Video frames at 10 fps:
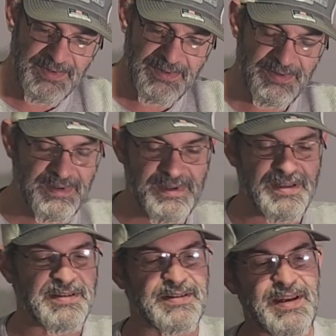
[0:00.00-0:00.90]

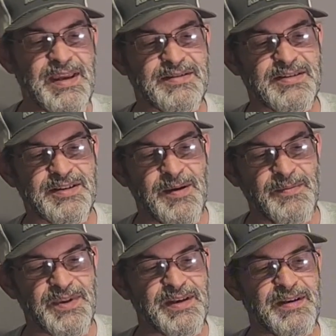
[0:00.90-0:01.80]
Goodness, yeah,
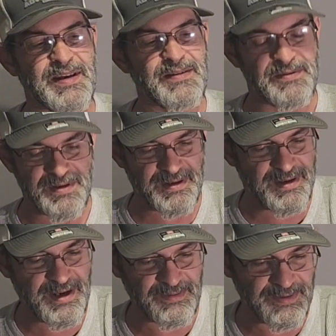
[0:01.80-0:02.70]
something.
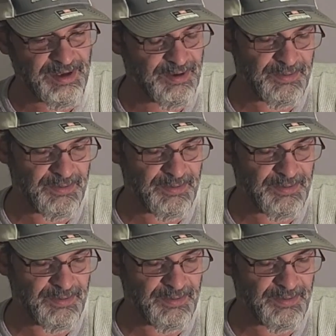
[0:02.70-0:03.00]
I don't know.